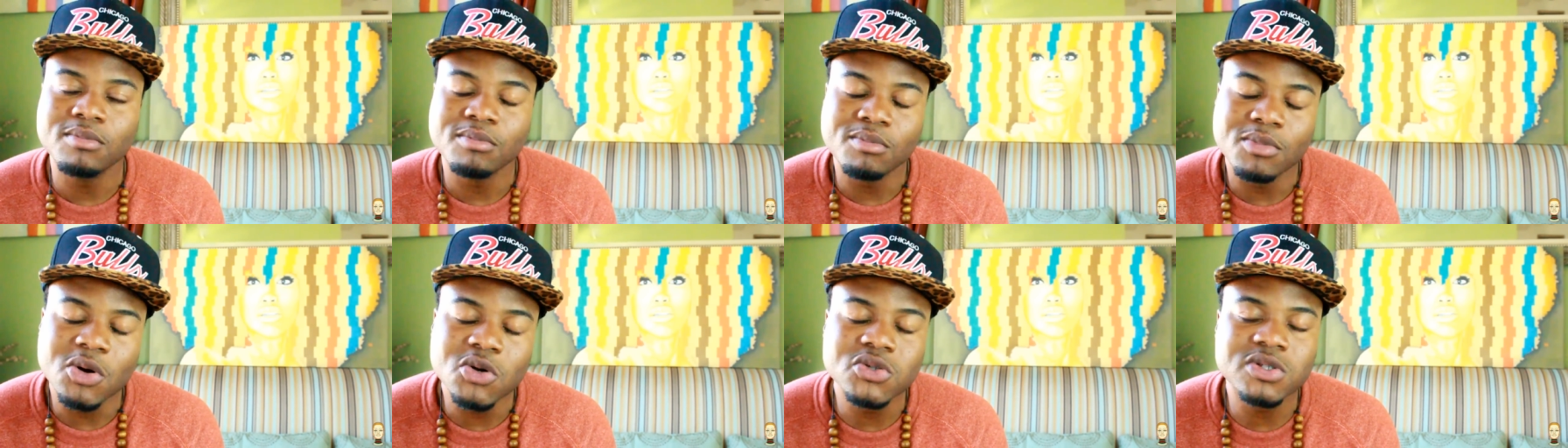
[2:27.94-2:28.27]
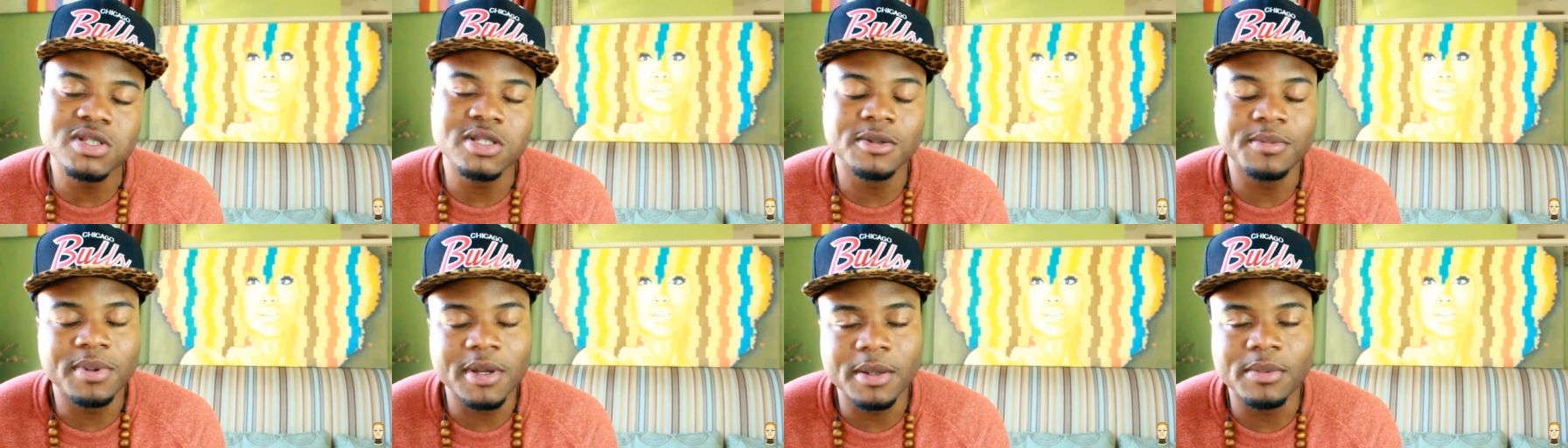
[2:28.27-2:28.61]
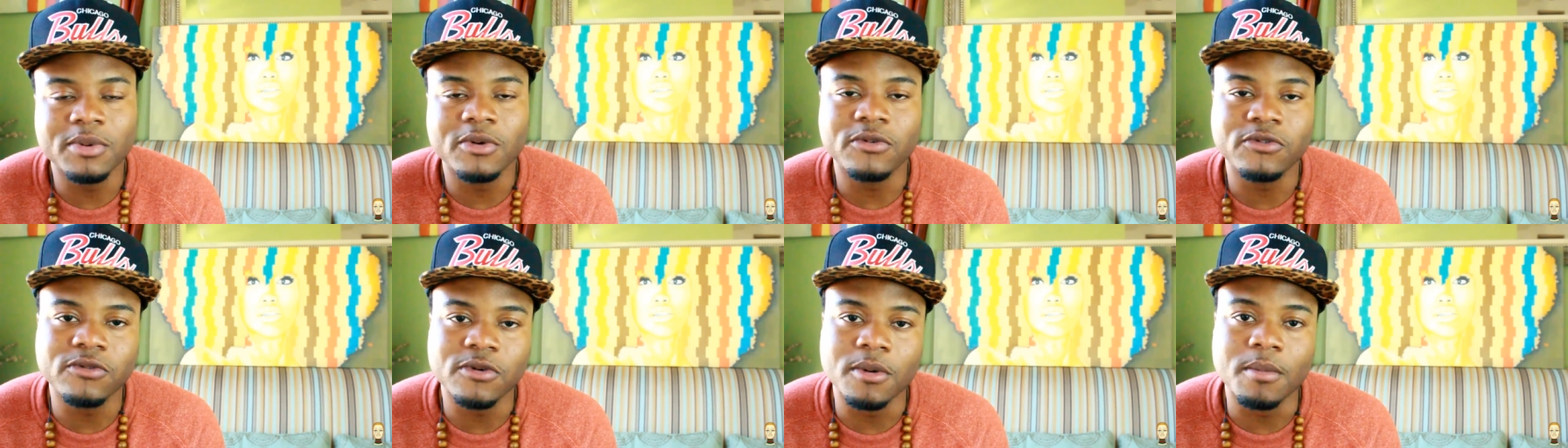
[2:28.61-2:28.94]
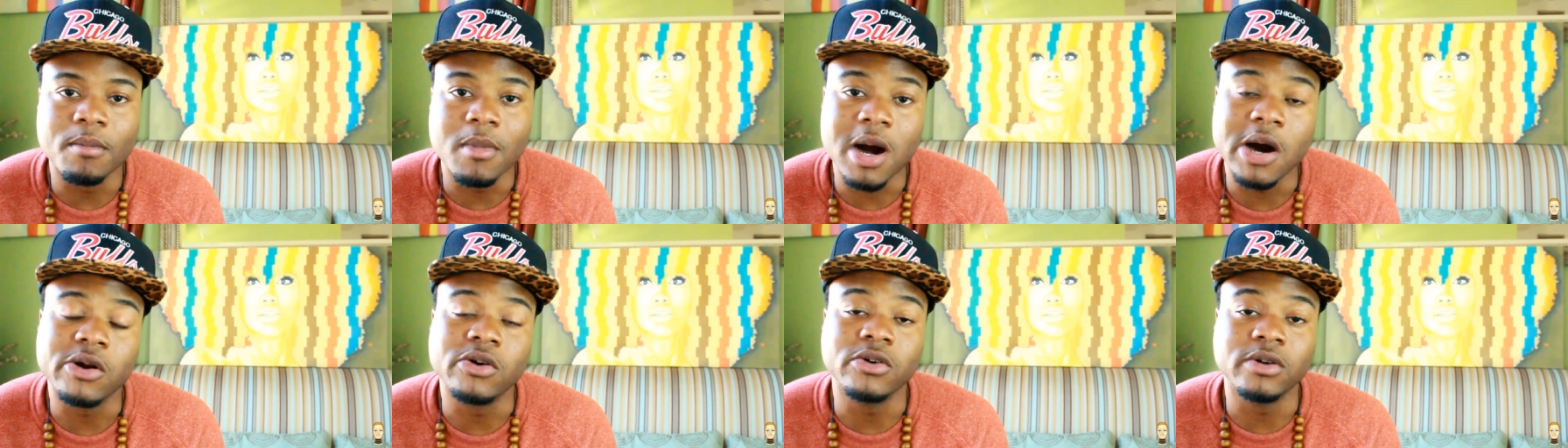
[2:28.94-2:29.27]
mostly people
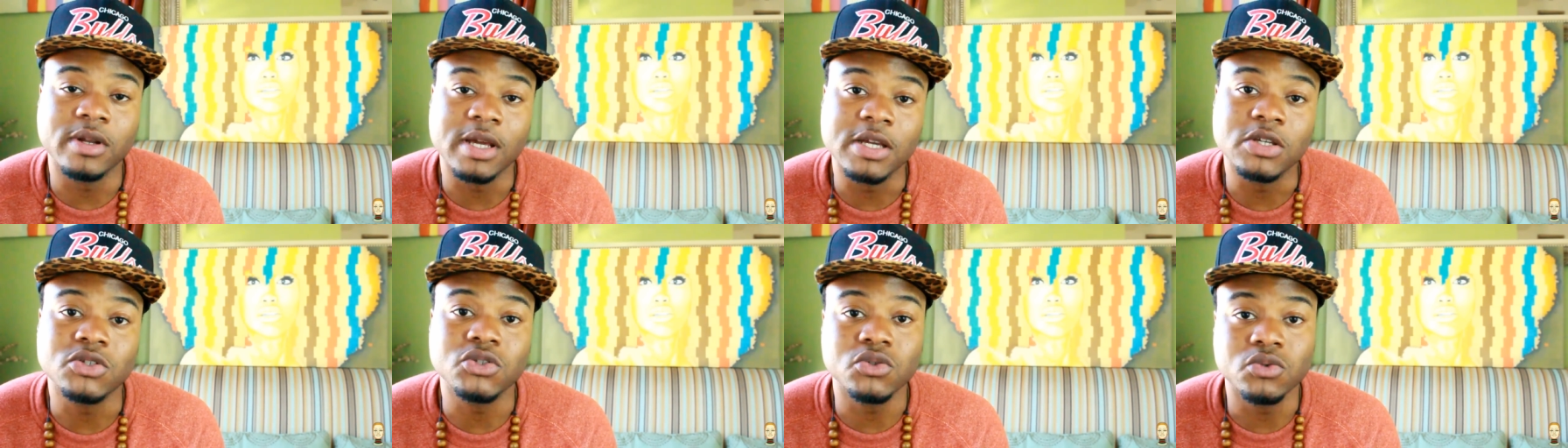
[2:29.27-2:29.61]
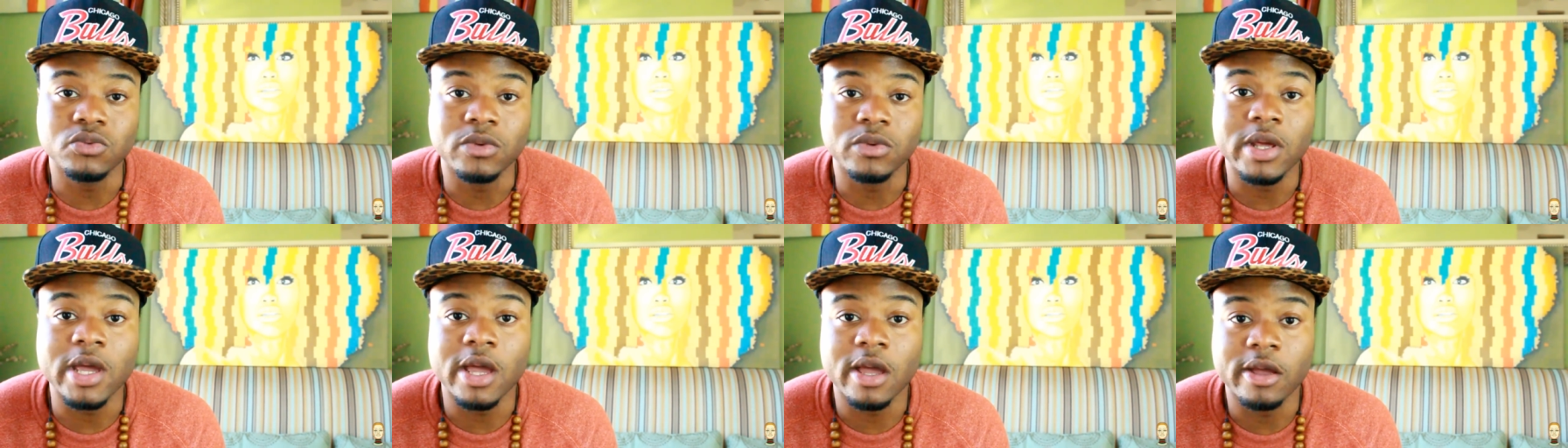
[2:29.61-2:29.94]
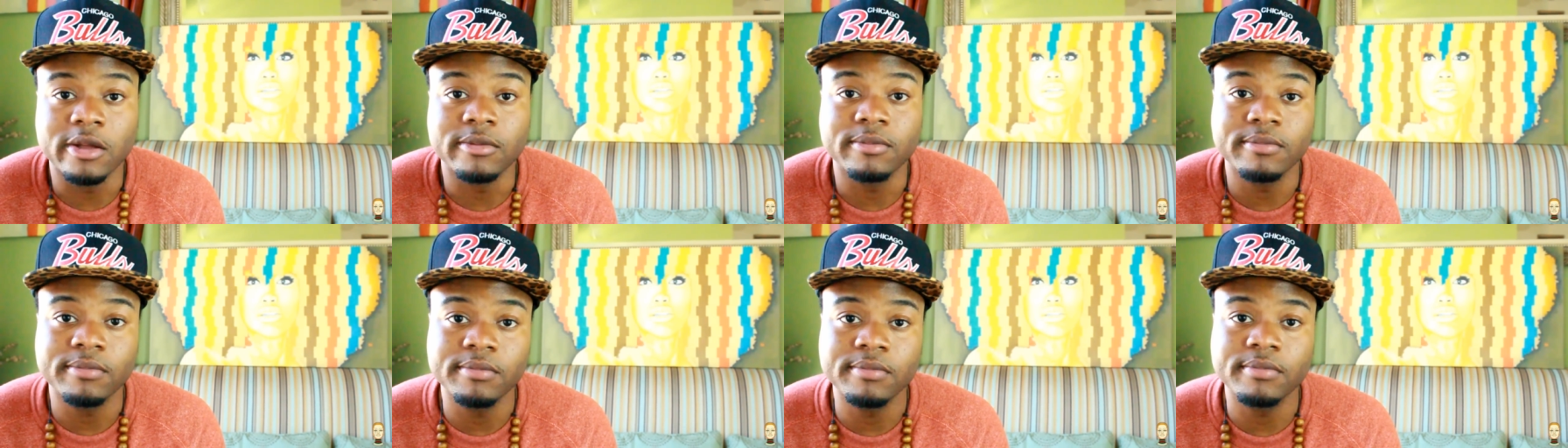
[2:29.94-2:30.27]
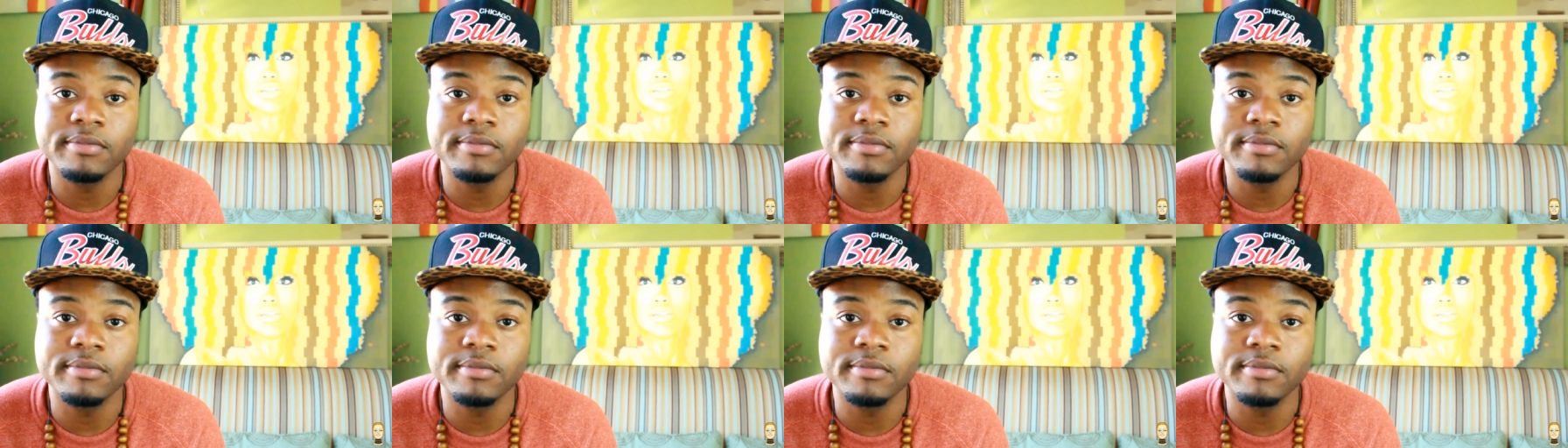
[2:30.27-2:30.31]
from modern day Sudan.